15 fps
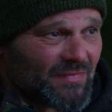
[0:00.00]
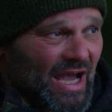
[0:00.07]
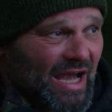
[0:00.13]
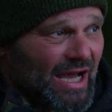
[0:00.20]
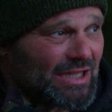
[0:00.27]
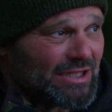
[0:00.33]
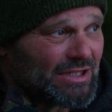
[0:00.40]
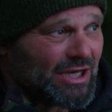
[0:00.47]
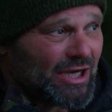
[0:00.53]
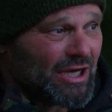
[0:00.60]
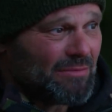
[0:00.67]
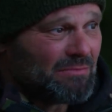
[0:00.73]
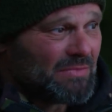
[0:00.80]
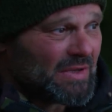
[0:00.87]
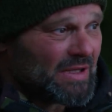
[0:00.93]
And
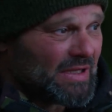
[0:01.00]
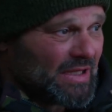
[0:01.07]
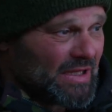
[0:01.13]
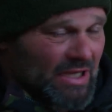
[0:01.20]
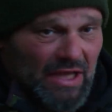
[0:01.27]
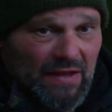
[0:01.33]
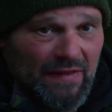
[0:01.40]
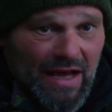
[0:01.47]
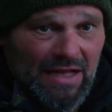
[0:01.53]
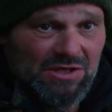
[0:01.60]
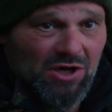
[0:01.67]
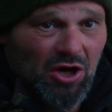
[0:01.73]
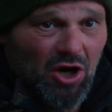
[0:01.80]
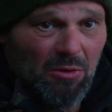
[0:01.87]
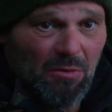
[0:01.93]
in that
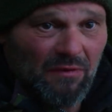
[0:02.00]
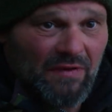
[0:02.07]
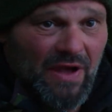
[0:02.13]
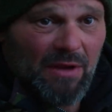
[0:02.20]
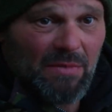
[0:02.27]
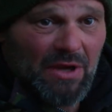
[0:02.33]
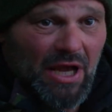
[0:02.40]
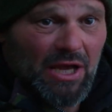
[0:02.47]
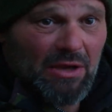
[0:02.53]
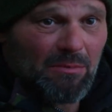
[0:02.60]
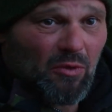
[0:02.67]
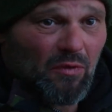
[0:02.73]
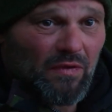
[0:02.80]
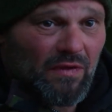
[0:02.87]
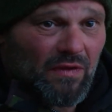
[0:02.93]
time, I've kept my
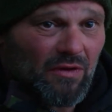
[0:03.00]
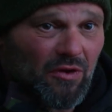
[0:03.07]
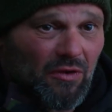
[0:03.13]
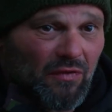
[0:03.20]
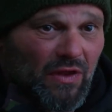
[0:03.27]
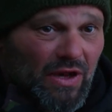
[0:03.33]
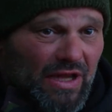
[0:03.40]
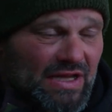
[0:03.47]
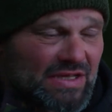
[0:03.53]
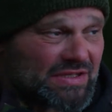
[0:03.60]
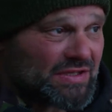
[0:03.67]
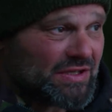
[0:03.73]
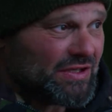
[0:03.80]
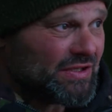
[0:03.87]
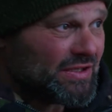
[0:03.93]
name on the
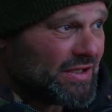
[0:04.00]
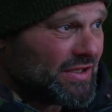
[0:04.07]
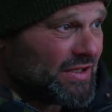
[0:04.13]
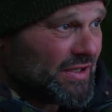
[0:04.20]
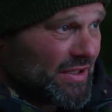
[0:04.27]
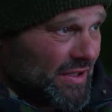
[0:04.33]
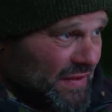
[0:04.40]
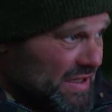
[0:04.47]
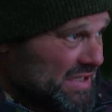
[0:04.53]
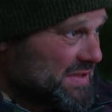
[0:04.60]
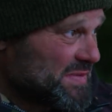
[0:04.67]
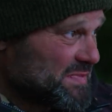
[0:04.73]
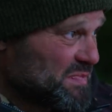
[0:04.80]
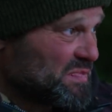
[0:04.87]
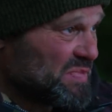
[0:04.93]
list, and
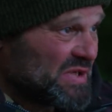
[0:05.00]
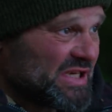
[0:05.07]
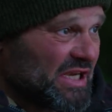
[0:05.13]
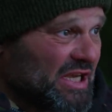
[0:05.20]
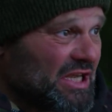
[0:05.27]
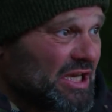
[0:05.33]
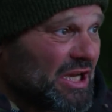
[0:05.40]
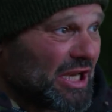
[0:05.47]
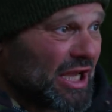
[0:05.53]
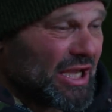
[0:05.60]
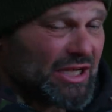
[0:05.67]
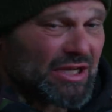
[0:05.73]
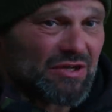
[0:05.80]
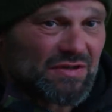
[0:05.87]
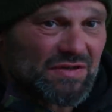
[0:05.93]
this particular
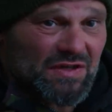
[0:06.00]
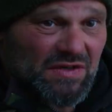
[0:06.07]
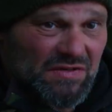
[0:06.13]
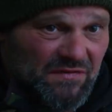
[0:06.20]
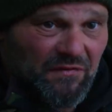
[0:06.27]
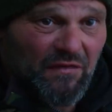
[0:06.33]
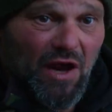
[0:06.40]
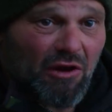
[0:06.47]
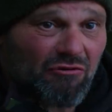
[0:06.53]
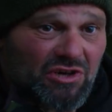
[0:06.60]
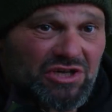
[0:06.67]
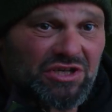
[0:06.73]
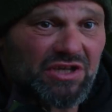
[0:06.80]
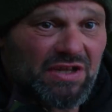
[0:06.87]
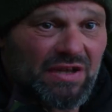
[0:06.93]
lake has
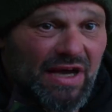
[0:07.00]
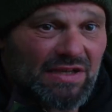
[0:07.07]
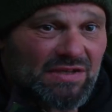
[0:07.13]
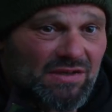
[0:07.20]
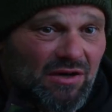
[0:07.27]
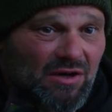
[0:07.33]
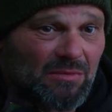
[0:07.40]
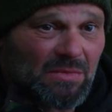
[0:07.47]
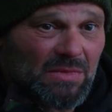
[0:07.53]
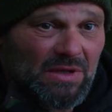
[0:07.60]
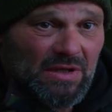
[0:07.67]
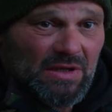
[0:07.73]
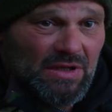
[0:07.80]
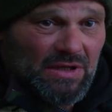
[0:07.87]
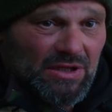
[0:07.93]
flourished in that time.
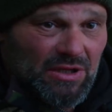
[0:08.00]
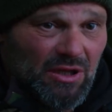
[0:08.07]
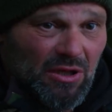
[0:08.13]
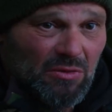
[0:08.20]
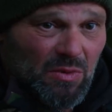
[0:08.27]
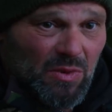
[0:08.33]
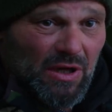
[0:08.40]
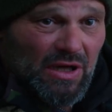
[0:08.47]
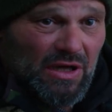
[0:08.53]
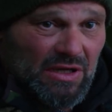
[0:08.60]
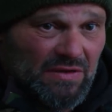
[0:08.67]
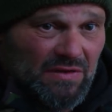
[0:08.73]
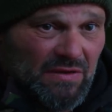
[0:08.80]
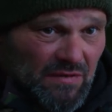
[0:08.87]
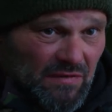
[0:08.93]
You know,
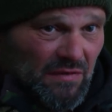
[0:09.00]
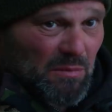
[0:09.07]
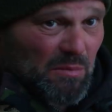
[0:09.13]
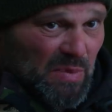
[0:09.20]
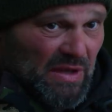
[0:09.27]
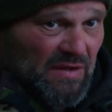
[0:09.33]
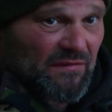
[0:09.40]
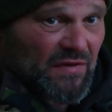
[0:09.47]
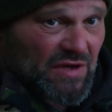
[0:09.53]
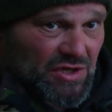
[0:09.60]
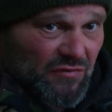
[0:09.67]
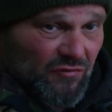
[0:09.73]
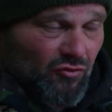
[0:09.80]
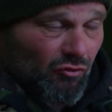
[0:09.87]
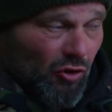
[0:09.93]
the big fish
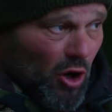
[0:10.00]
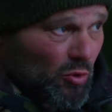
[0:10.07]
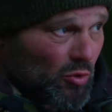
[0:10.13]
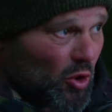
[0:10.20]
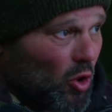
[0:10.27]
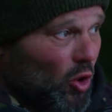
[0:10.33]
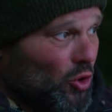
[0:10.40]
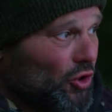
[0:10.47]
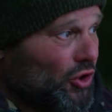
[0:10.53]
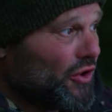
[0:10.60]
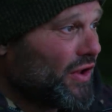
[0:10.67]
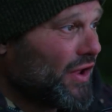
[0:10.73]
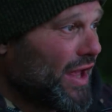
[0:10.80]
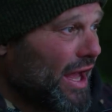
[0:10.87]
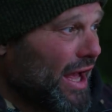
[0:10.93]
have grown on,
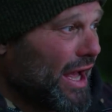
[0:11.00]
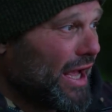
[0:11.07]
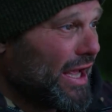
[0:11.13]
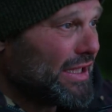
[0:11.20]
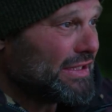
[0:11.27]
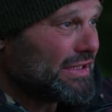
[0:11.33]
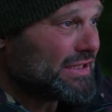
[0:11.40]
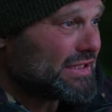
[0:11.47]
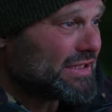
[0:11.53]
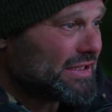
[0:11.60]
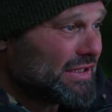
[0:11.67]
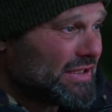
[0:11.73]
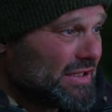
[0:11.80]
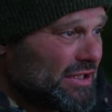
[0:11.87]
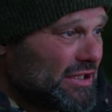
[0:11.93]
and
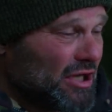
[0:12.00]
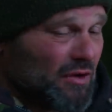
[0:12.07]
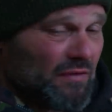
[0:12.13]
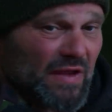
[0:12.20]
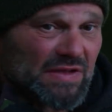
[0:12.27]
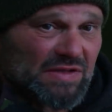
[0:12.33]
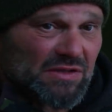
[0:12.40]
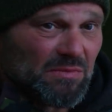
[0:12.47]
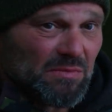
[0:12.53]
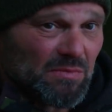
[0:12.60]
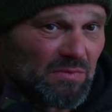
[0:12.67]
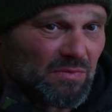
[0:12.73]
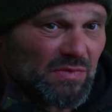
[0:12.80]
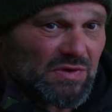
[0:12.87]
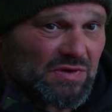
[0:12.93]
you know, there's
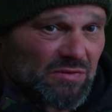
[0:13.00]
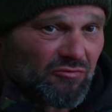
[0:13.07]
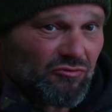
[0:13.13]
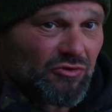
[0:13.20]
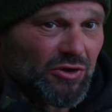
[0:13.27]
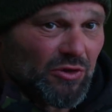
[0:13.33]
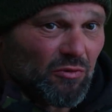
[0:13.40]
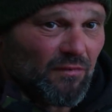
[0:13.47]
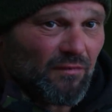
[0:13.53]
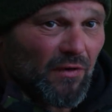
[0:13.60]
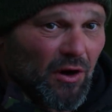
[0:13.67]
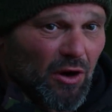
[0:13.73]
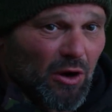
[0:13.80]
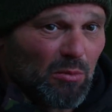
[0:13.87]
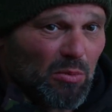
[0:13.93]
some real
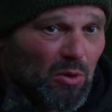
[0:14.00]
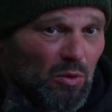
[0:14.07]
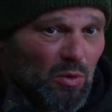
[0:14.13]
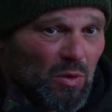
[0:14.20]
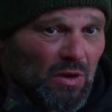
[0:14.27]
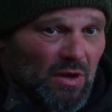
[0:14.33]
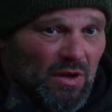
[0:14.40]
viable,